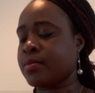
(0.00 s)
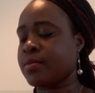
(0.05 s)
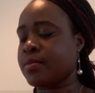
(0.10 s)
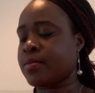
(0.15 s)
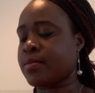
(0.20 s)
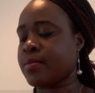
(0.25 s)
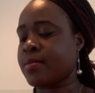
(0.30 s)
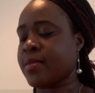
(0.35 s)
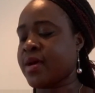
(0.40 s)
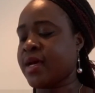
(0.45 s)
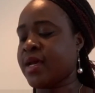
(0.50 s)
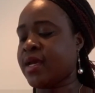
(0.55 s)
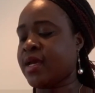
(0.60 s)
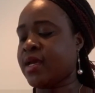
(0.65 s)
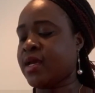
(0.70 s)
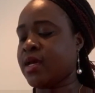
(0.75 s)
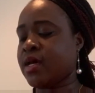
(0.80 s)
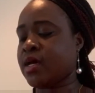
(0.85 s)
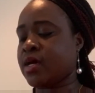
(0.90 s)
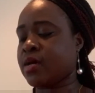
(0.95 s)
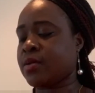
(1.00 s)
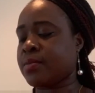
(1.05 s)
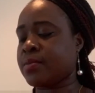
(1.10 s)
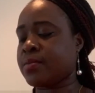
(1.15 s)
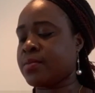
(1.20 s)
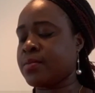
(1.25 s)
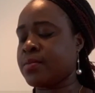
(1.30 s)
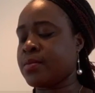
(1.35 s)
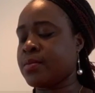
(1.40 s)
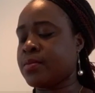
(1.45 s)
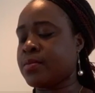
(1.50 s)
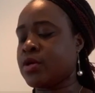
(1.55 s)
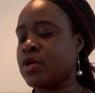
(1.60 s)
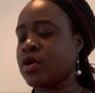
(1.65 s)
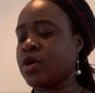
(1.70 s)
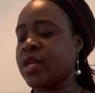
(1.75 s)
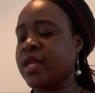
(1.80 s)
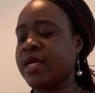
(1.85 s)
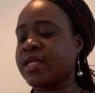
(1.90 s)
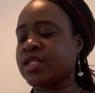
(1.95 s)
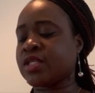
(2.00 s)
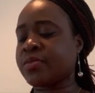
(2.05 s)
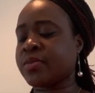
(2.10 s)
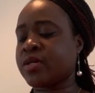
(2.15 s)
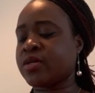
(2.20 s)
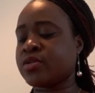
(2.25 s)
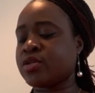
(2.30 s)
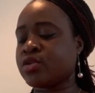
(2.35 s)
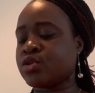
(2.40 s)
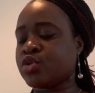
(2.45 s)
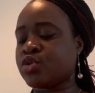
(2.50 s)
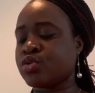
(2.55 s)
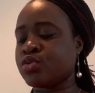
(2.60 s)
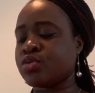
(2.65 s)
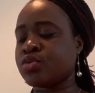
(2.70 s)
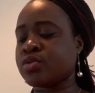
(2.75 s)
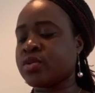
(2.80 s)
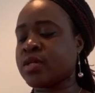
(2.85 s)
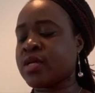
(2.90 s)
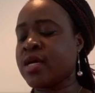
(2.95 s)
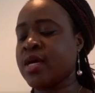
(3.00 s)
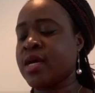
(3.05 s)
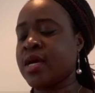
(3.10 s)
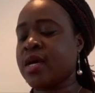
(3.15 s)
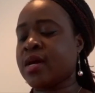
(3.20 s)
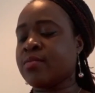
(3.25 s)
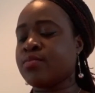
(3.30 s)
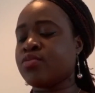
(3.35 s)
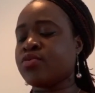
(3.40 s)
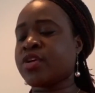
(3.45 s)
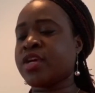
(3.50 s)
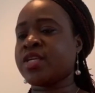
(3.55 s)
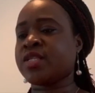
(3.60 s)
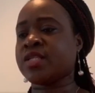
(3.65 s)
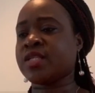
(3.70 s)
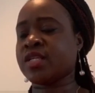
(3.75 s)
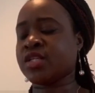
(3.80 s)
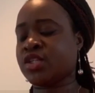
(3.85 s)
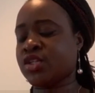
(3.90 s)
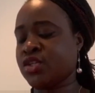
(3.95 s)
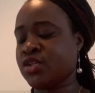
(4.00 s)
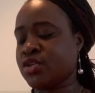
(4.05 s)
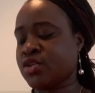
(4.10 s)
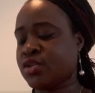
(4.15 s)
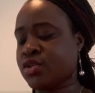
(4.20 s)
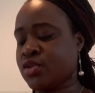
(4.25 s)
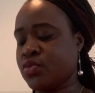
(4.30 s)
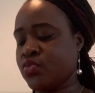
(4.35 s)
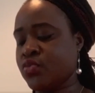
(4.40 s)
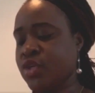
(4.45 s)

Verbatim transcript: my um, knowledge about the tool and book a session with